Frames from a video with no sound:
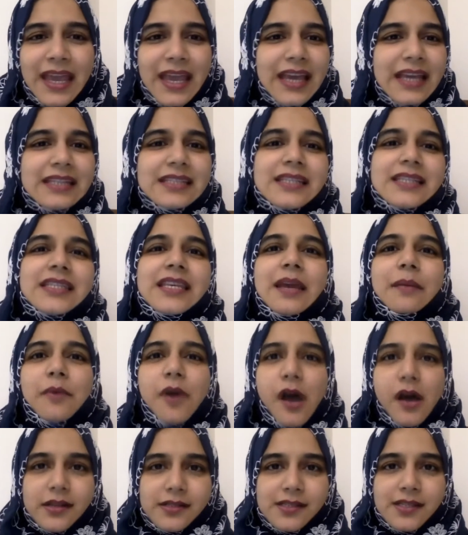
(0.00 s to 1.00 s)
It's the same
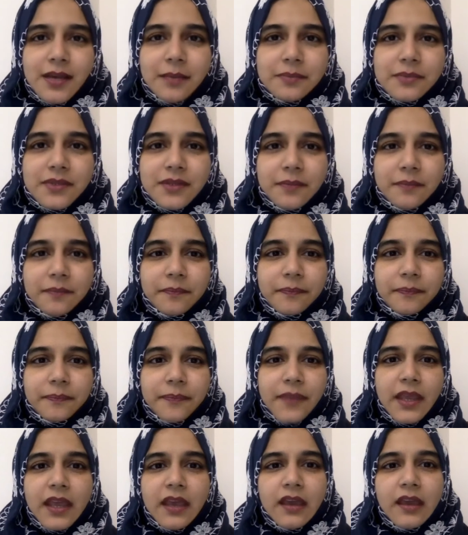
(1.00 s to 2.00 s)
concept.
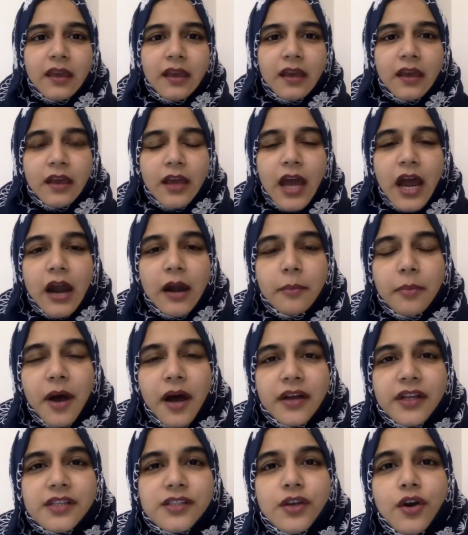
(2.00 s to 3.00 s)
Our
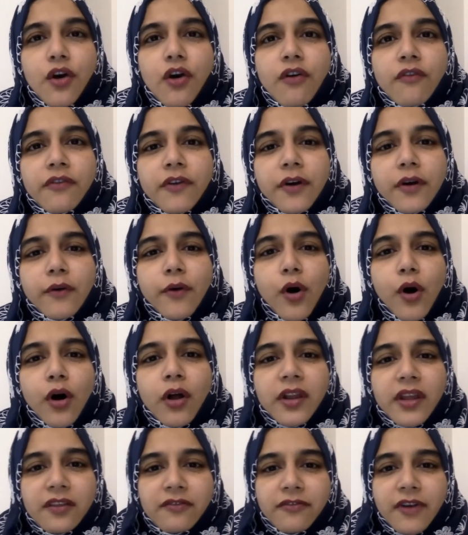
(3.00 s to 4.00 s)
body's
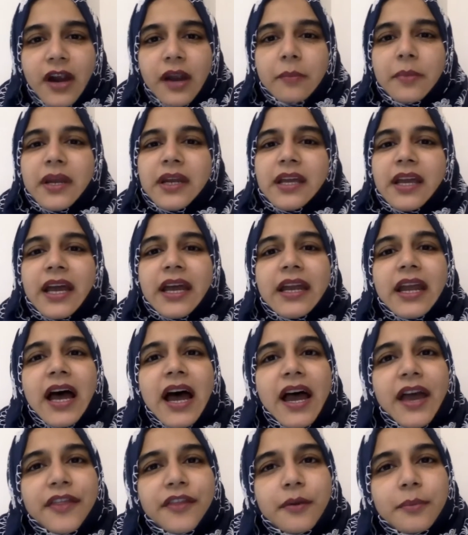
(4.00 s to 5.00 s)
overall environment can
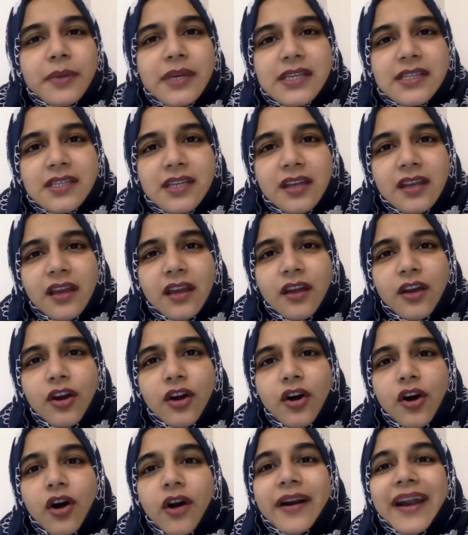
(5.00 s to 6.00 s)
either be acidic
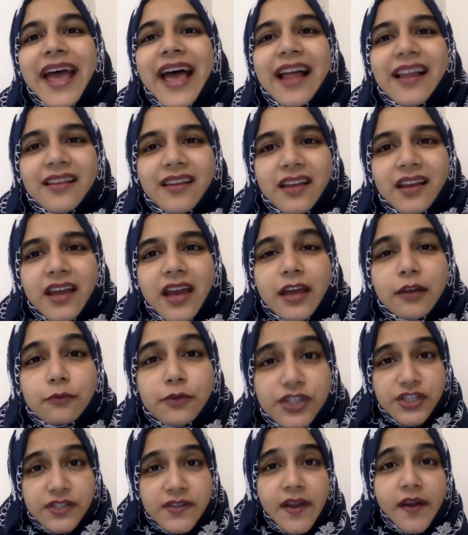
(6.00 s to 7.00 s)
or alkaline,
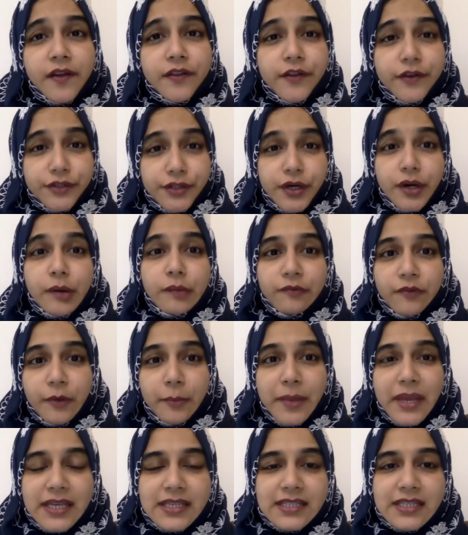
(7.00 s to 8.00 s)
is another term for
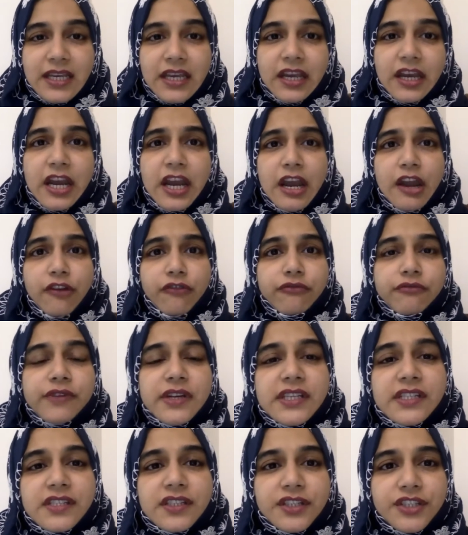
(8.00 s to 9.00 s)
basic.
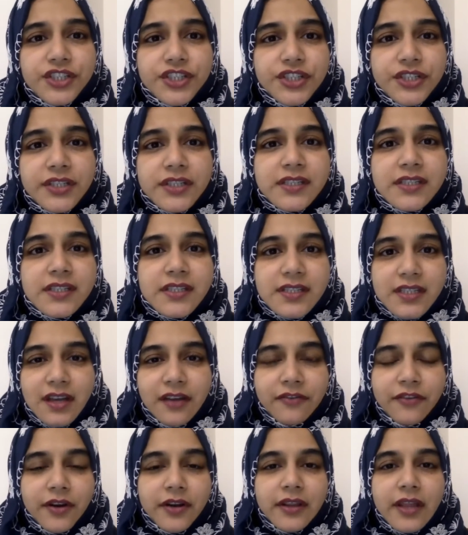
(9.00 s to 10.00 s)
Researchers
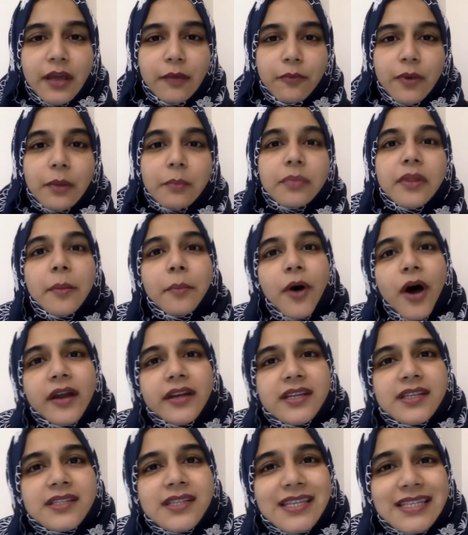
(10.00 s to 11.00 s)
discovered that when the
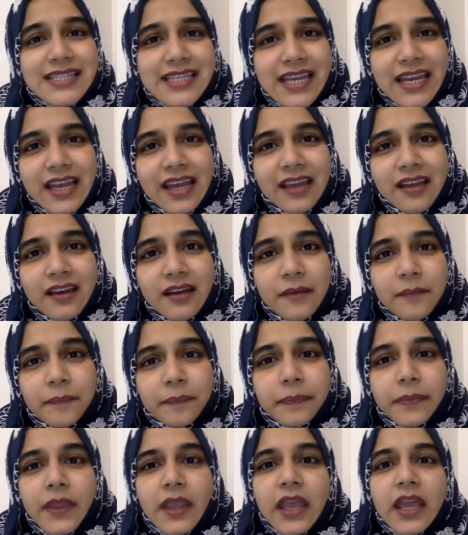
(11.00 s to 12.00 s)
body is acidic,
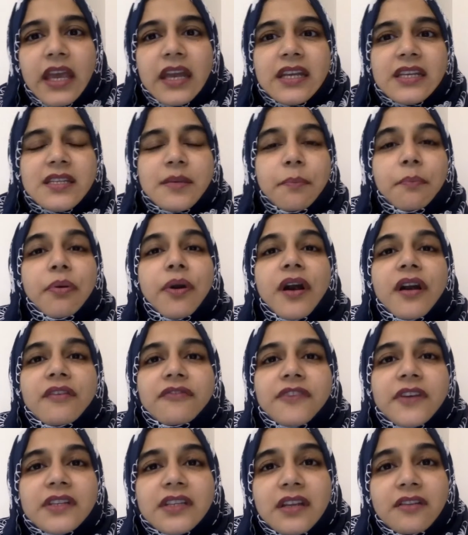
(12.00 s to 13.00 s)
it is a
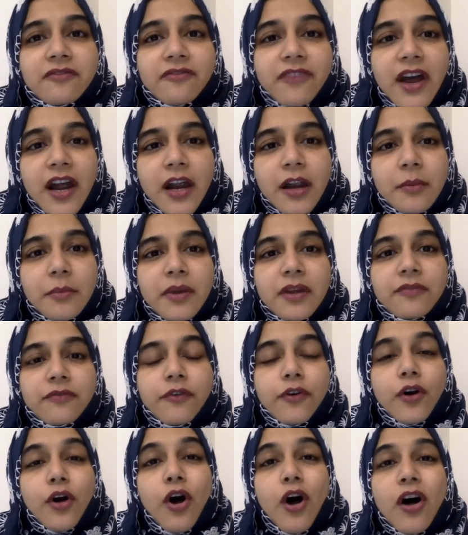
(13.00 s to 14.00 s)
perfect environment
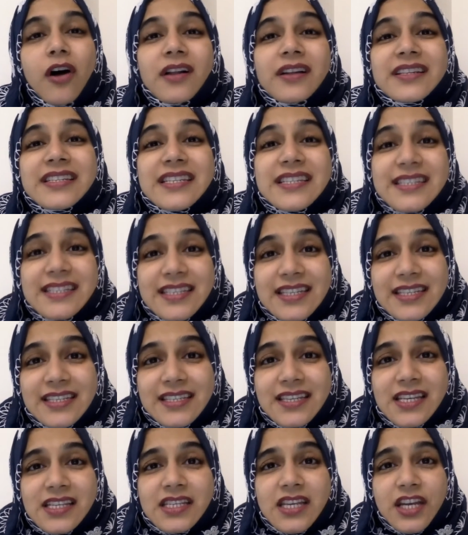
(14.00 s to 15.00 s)
for all
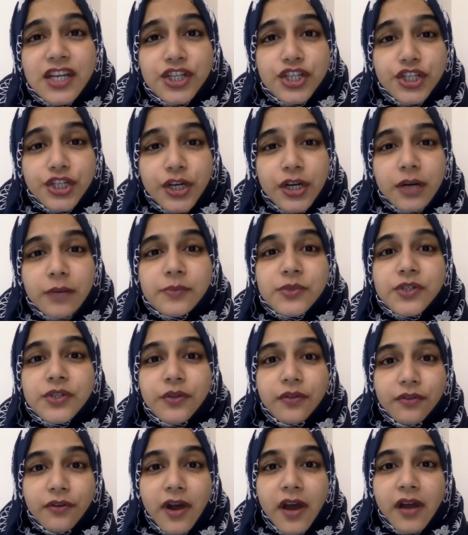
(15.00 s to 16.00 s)
diseases and germs
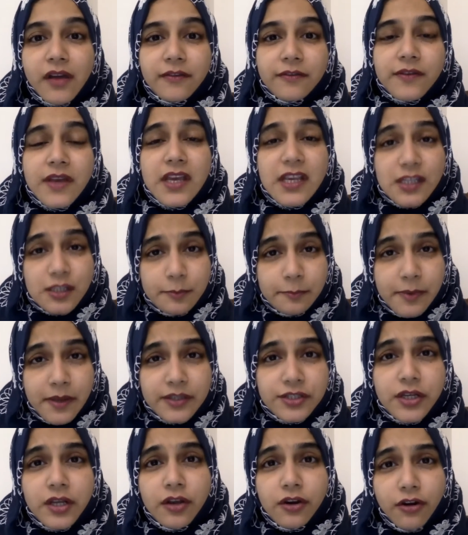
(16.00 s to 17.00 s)
to thrive,
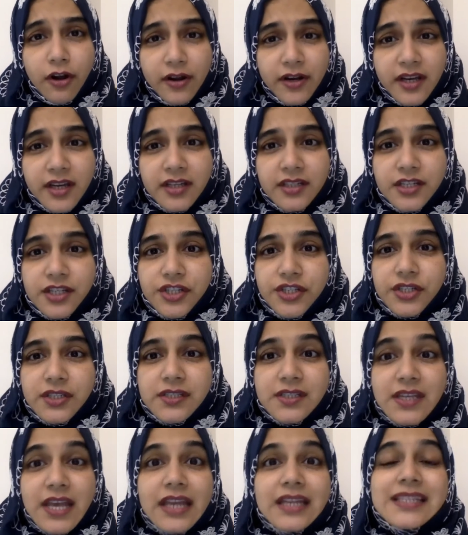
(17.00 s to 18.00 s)
especially chronic
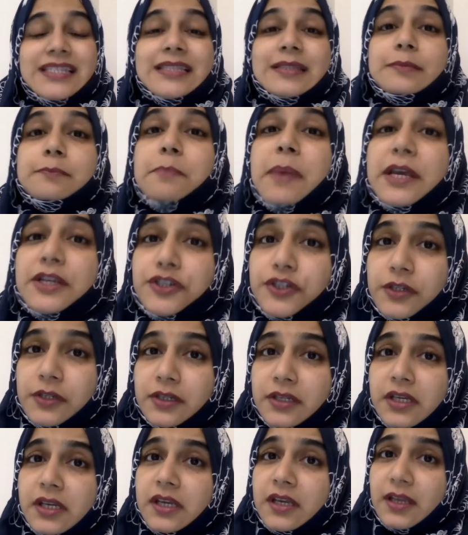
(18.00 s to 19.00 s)
conditions and
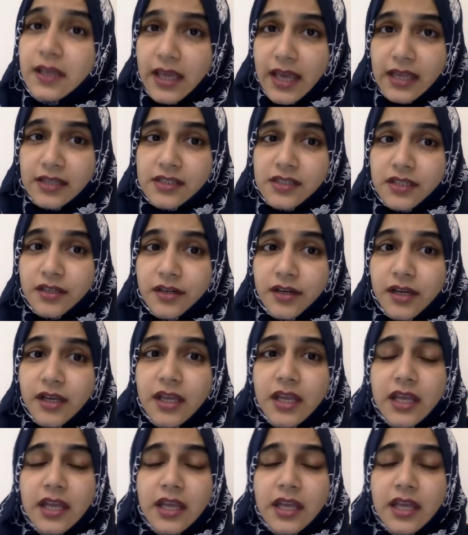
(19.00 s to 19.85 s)
especially cancer.